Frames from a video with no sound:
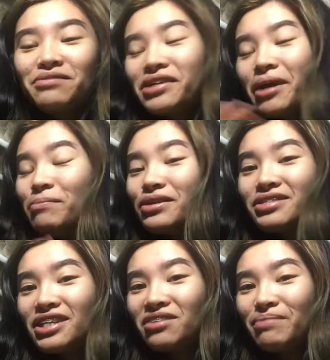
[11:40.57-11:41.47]
Like, I'm not
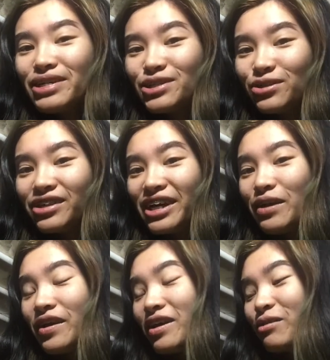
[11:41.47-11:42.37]
sick of my
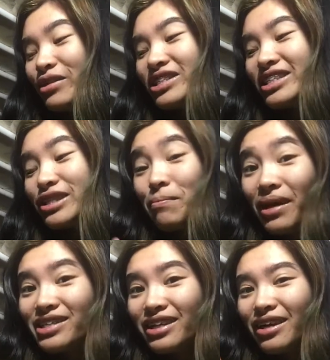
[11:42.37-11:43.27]
story, which is
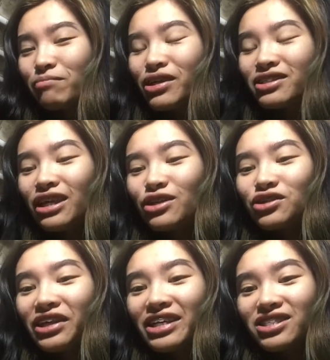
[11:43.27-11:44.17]
amazing because I
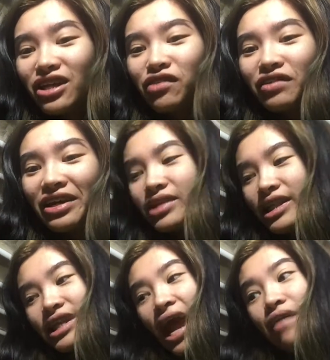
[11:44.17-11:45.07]
usually get sick of it and
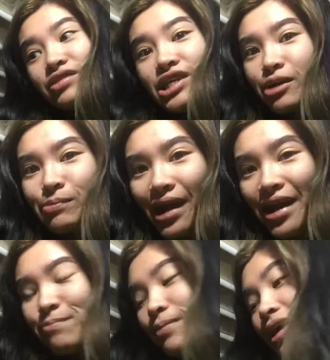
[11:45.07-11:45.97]
then I have to take a
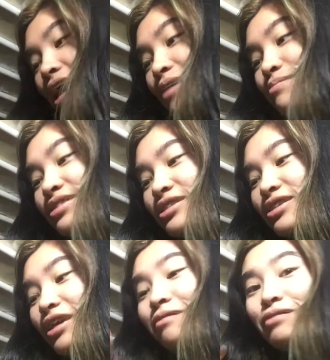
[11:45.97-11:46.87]
break, but I'm still
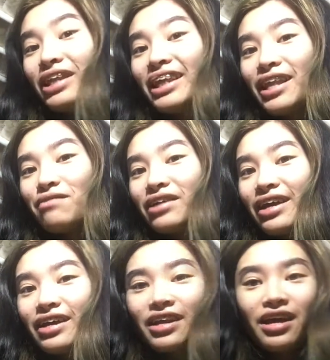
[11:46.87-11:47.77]
like really loving
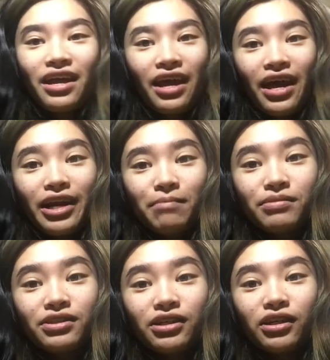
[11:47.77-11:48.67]
it, and I'm
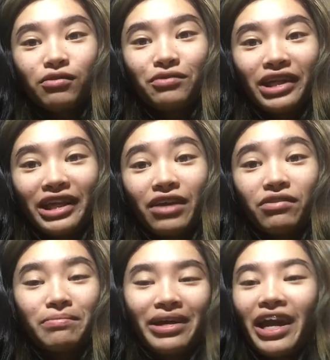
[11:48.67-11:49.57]
still really
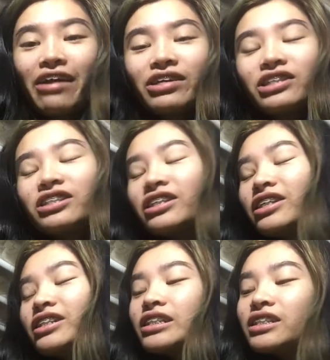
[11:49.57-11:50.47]
loving my
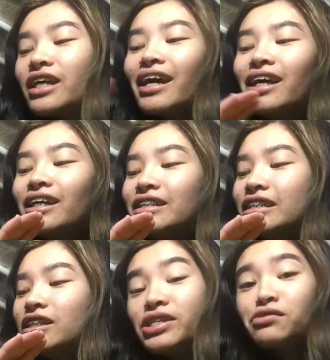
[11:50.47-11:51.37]
characters.
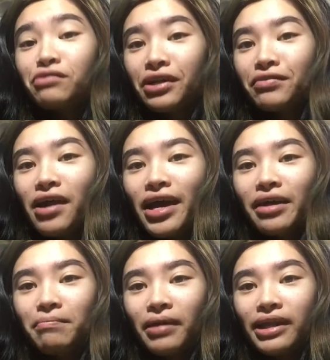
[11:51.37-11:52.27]
And this
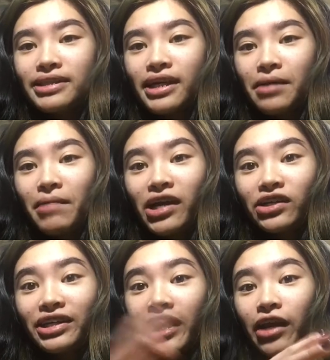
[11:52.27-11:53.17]
rewrite means that I'm
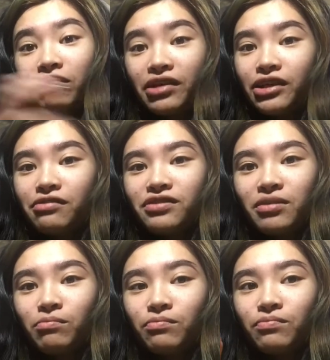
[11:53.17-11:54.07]
actually getting rid of
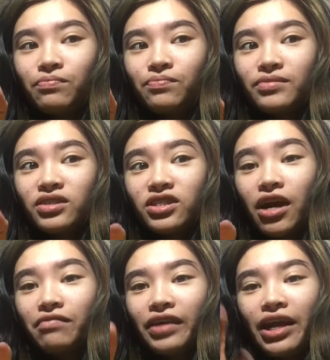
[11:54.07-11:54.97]
some
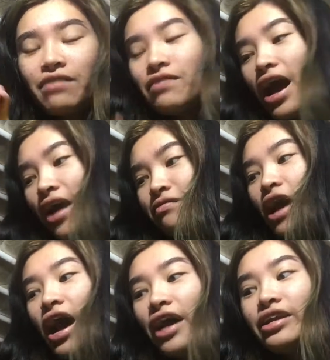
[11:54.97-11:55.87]
stuff that I've
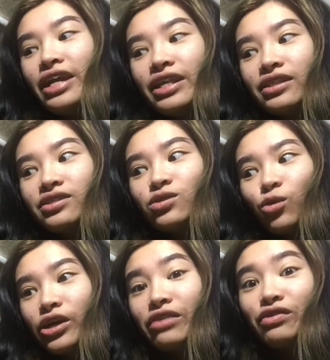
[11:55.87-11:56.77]
had in this
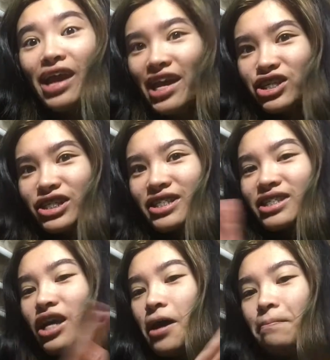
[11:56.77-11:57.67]
story for ages,
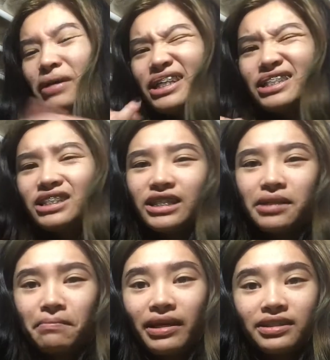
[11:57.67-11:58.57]
but it just
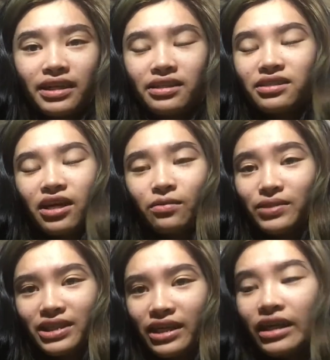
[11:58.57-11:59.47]
didn't make sense that it
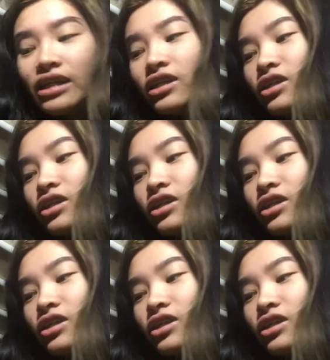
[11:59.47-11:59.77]
was in it.